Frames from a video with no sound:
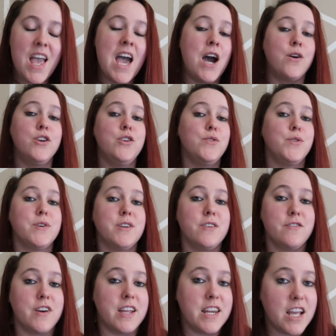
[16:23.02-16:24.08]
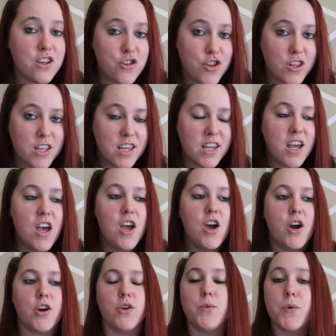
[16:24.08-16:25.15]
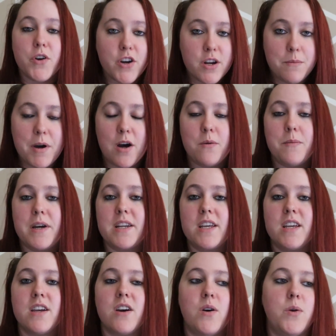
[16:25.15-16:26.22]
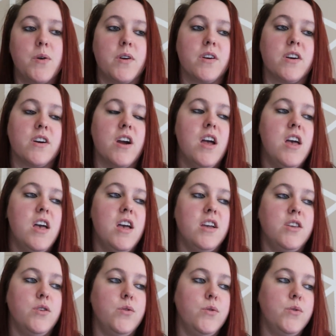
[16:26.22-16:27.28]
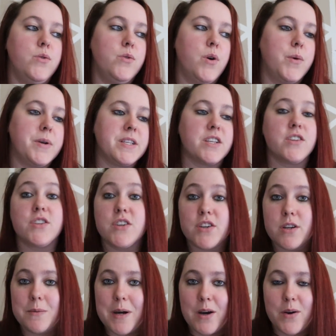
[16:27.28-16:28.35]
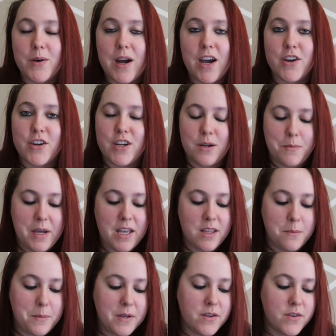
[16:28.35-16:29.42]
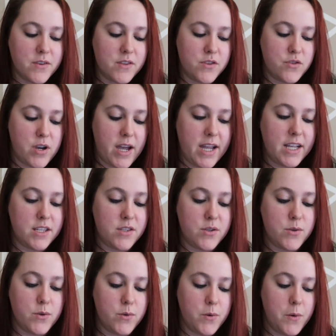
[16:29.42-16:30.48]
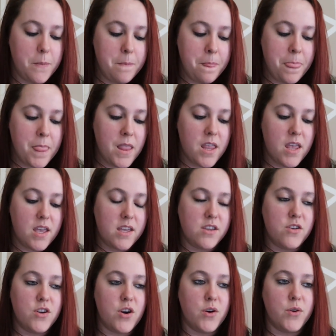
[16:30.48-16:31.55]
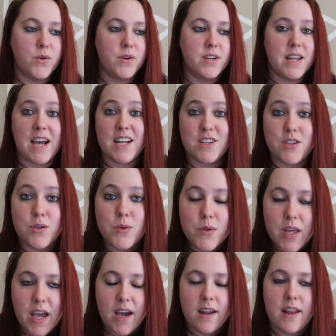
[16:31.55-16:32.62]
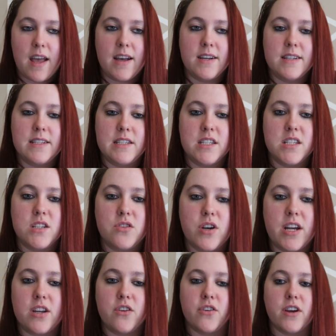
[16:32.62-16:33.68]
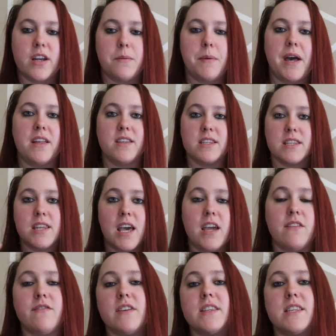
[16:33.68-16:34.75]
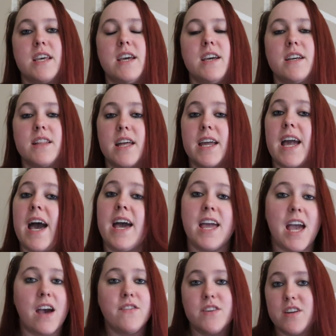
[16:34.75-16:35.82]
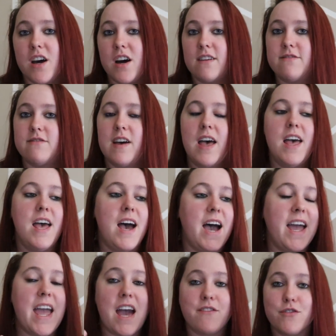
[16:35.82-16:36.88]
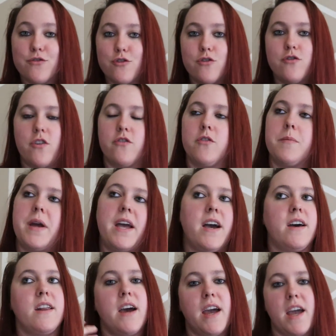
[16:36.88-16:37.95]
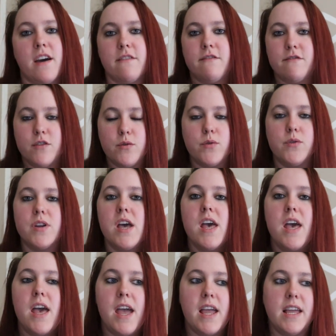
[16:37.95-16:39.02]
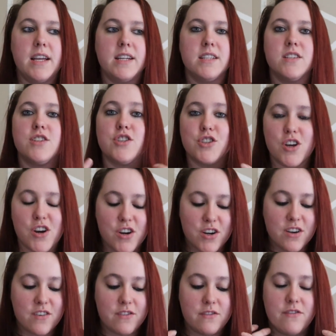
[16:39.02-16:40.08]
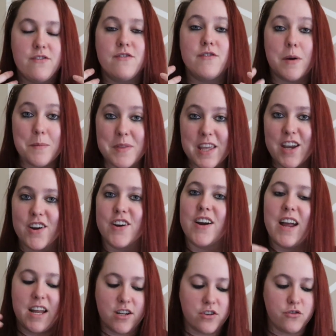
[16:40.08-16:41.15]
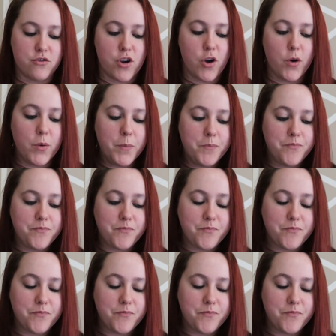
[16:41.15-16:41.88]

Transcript: how are you doing financially? Are you worried about money or you always concerned about how are you going to pay the bills, try to, you know, not do that and try to create a balanced life and saying like, I have enough, I have a roof over my head, I have food and start from there and grow.